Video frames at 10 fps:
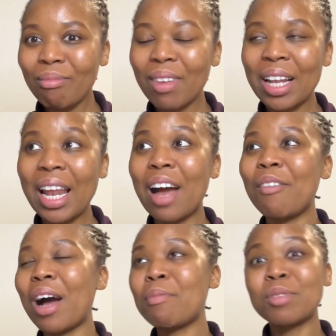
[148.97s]
Now,
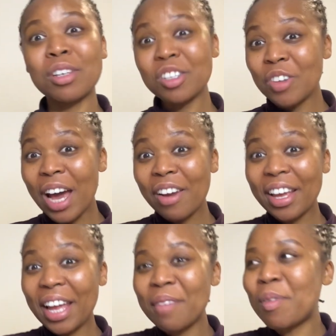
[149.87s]
I'm going to try not
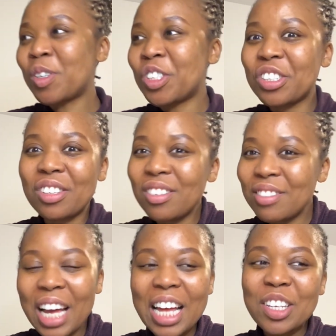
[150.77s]
get emotional,
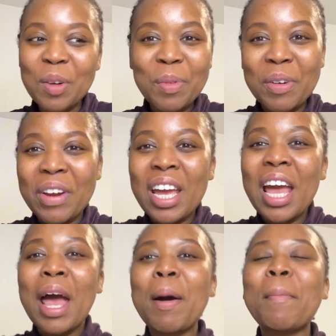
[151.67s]
don't worry,
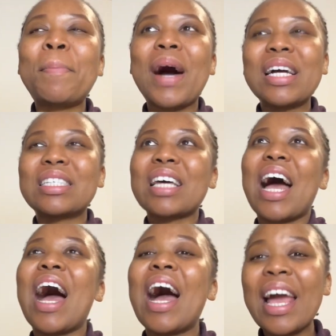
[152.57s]
but
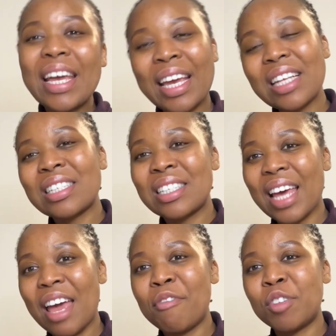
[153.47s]
I can
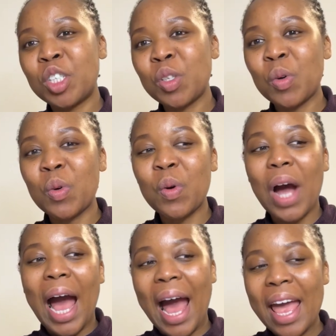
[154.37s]
say for sure
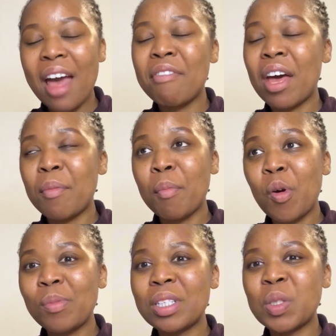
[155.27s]
I have had
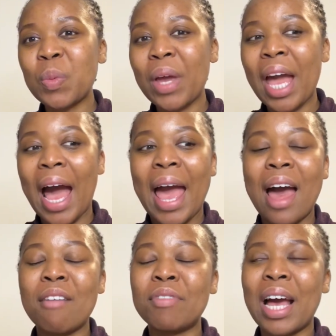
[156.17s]
moments where I
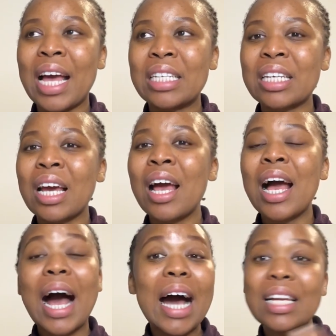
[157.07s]
have had
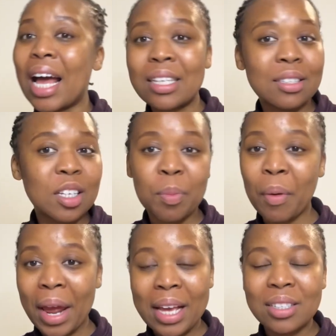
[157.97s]
unanswered
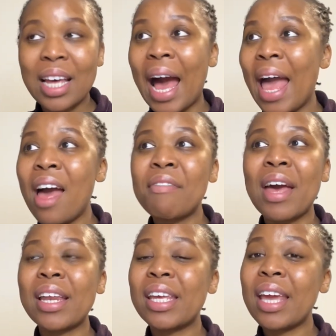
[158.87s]
prayers. I have
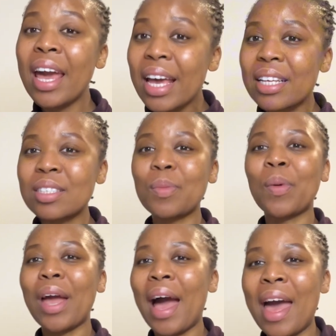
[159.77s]
had years
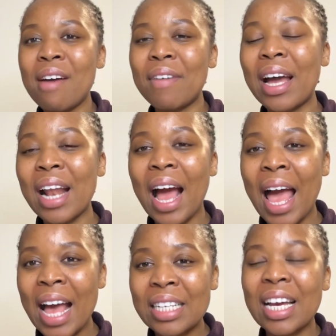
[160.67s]
where I have
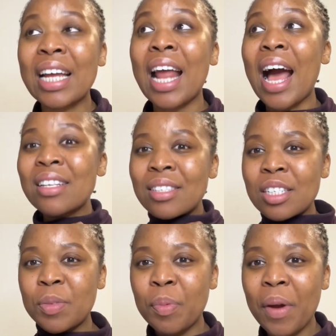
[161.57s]
had
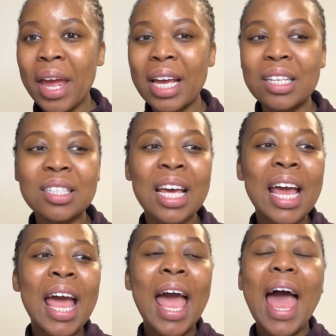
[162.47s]
unanswered prayers,
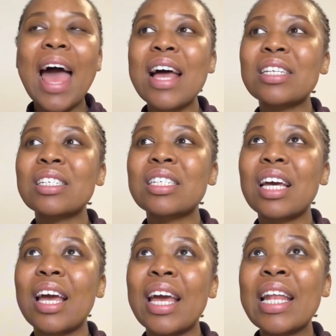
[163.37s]
and
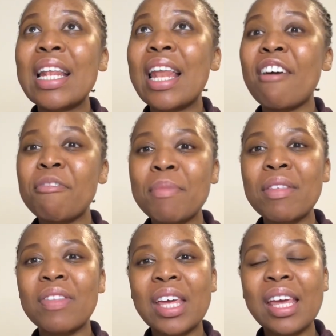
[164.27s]
it left me
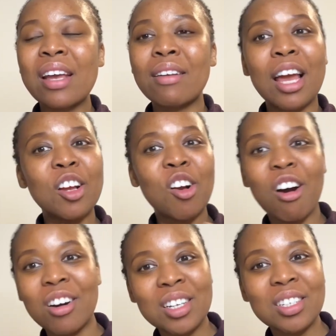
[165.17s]
thinking like,
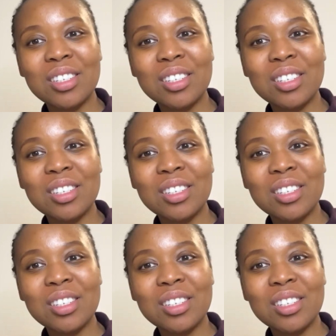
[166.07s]
God,